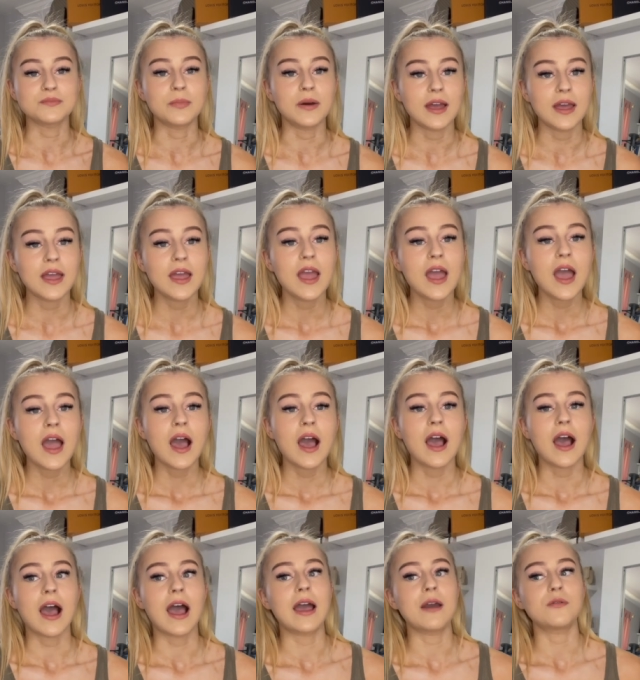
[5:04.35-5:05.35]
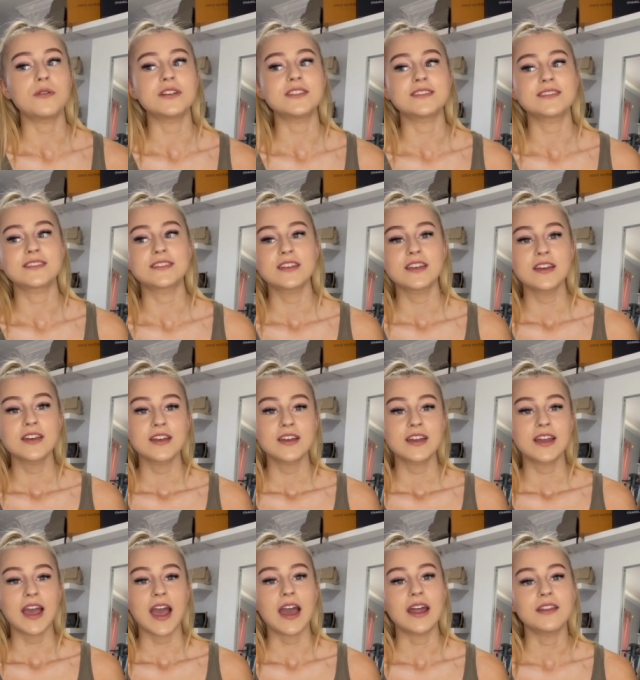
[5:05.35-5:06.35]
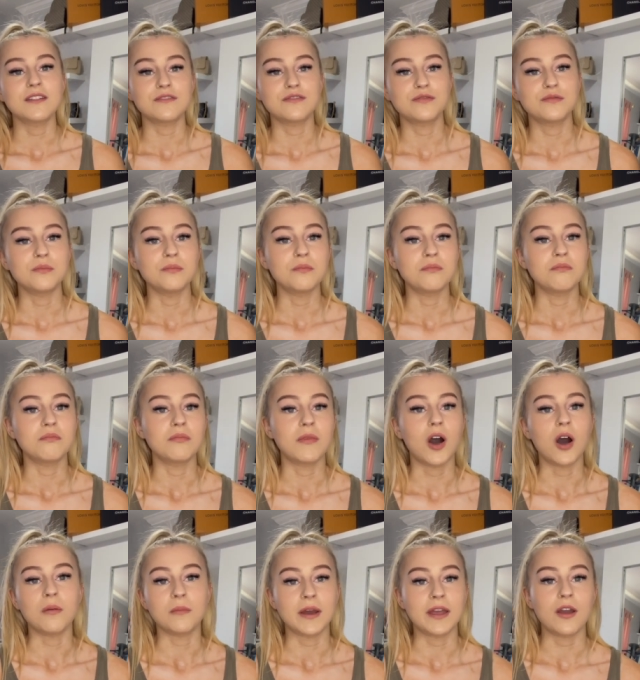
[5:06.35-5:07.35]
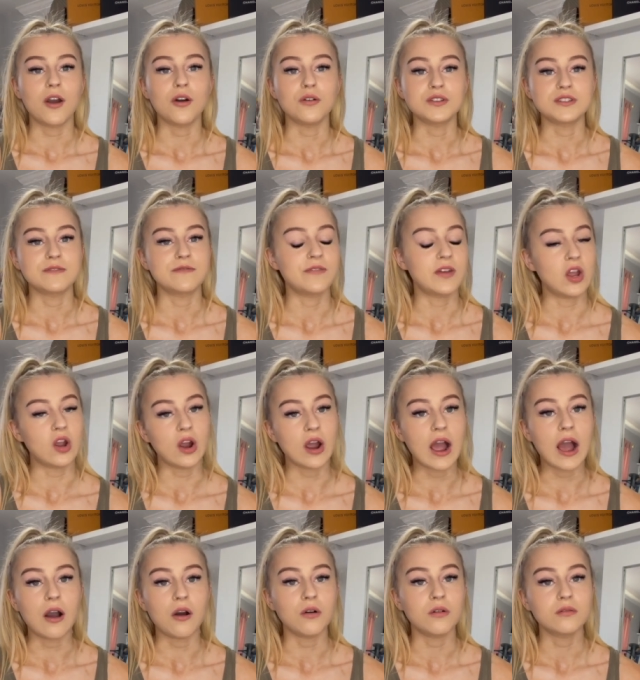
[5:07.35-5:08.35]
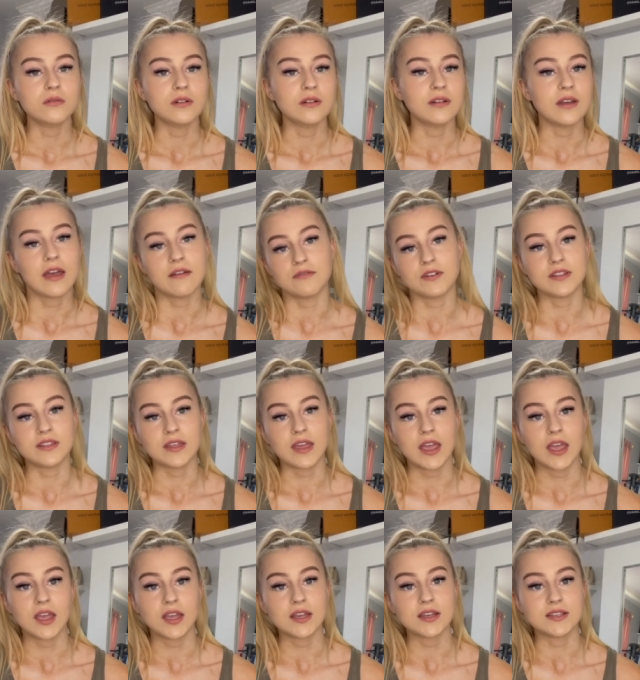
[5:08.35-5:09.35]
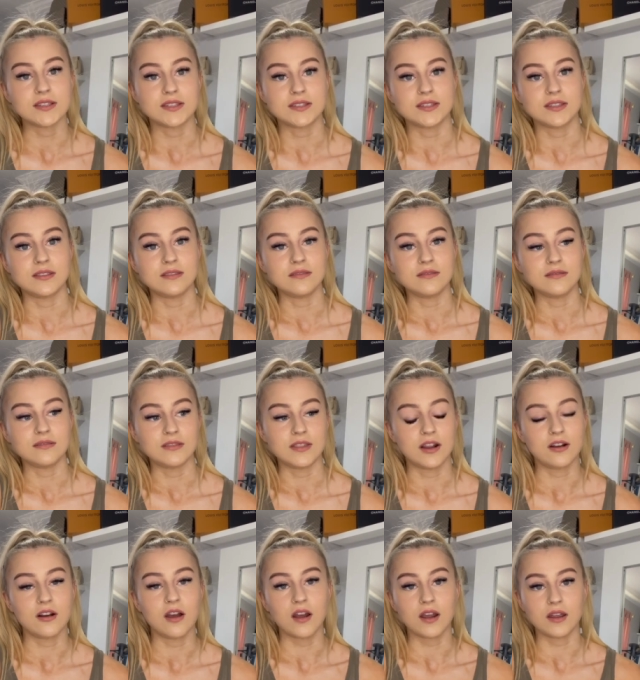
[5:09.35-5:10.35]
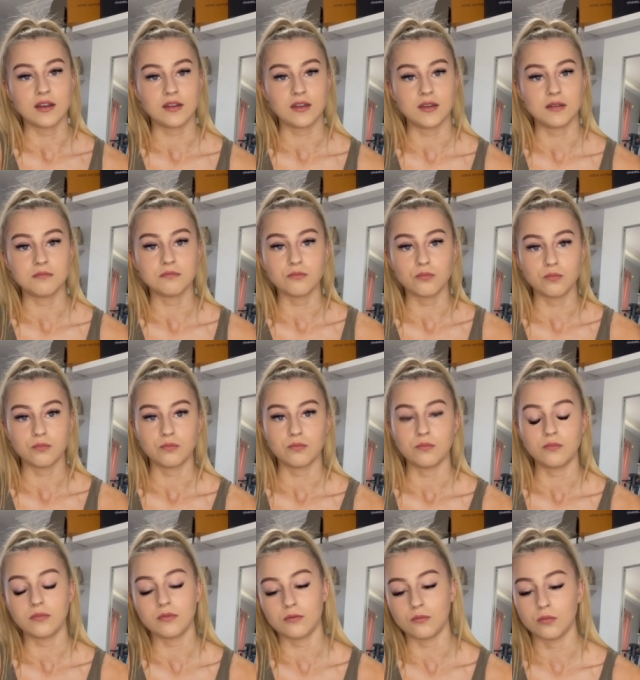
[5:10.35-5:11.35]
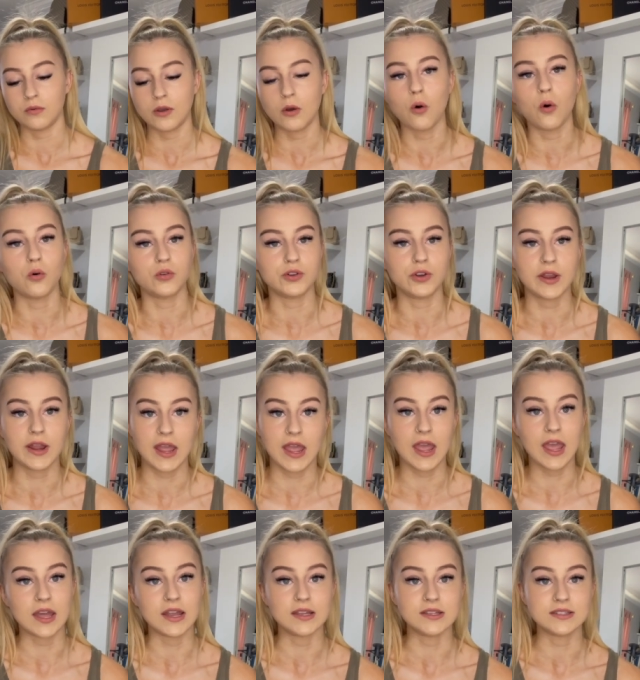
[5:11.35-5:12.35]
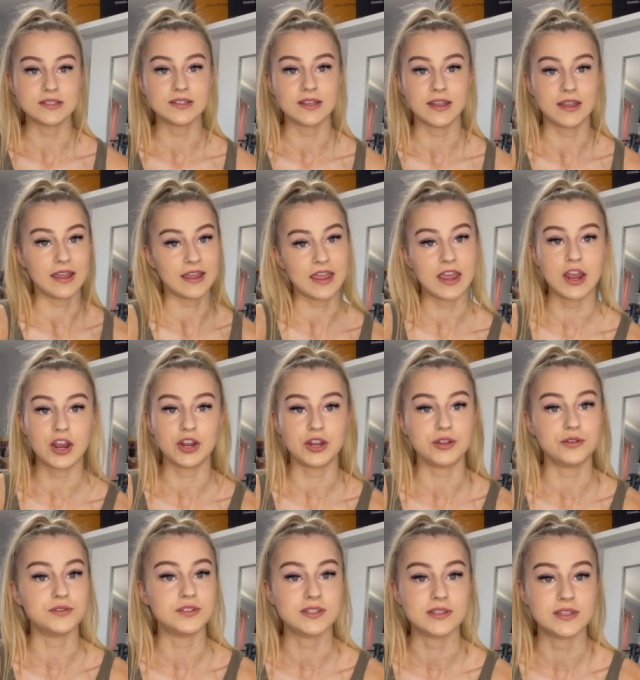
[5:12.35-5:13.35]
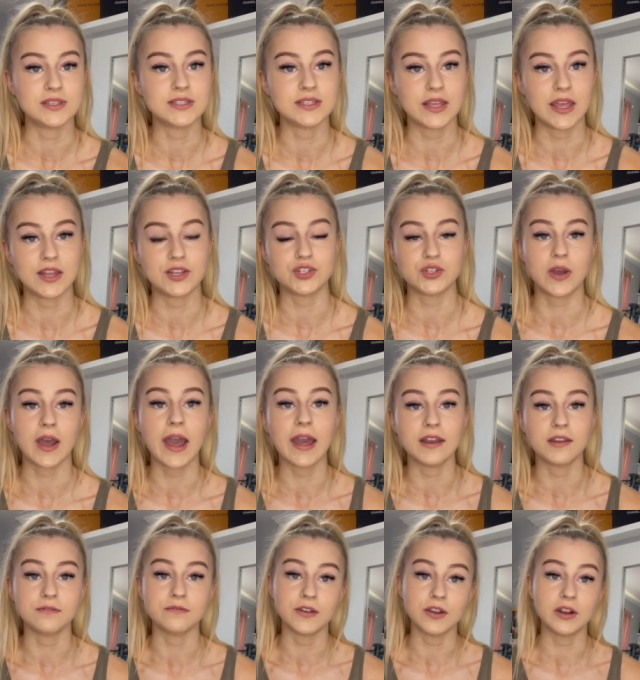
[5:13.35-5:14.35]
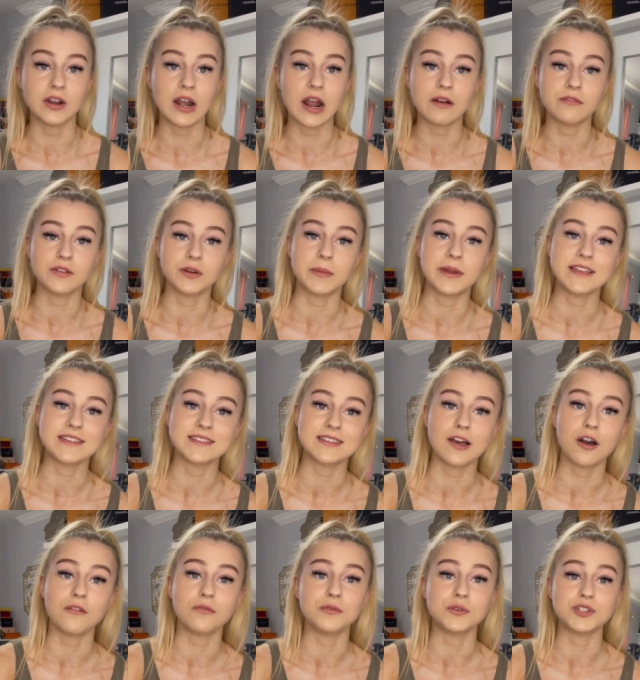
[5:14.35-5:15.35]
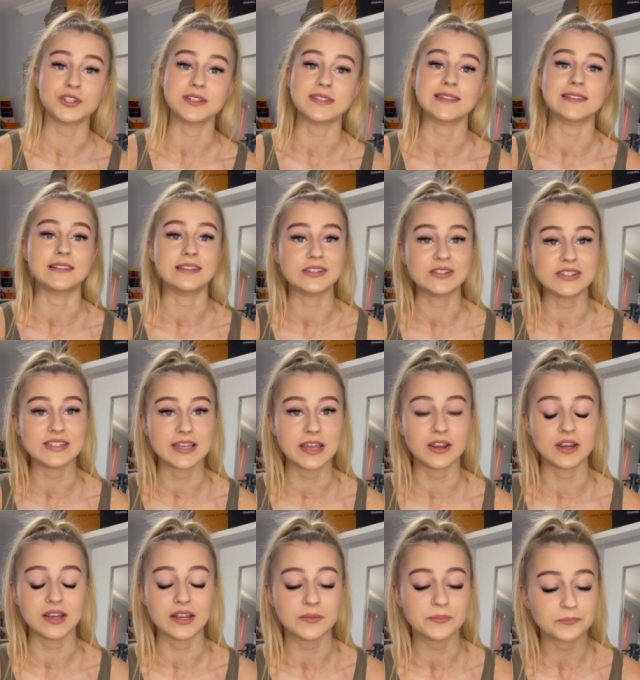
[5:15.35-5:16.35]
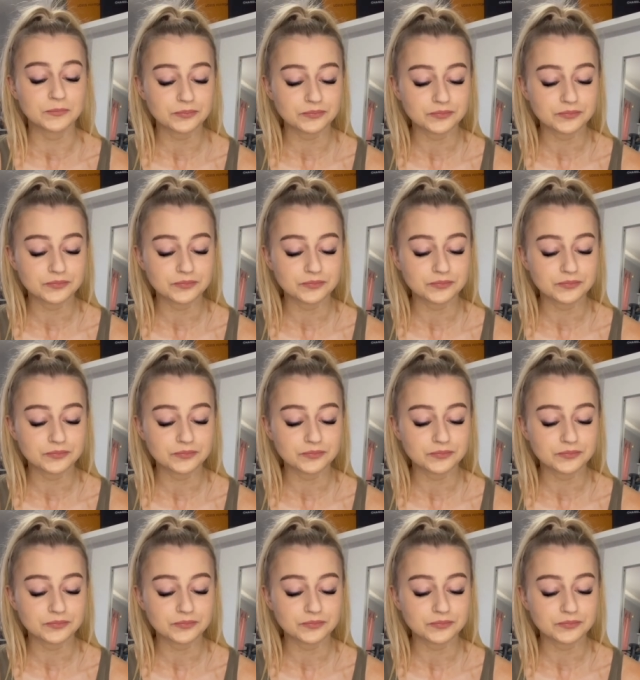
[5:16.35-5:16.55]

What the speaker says: But I was kind of on my own to figure out everything because they're not going to hold your hand and carry you to the stage. So I had to figure it out for myself, which is a little scary.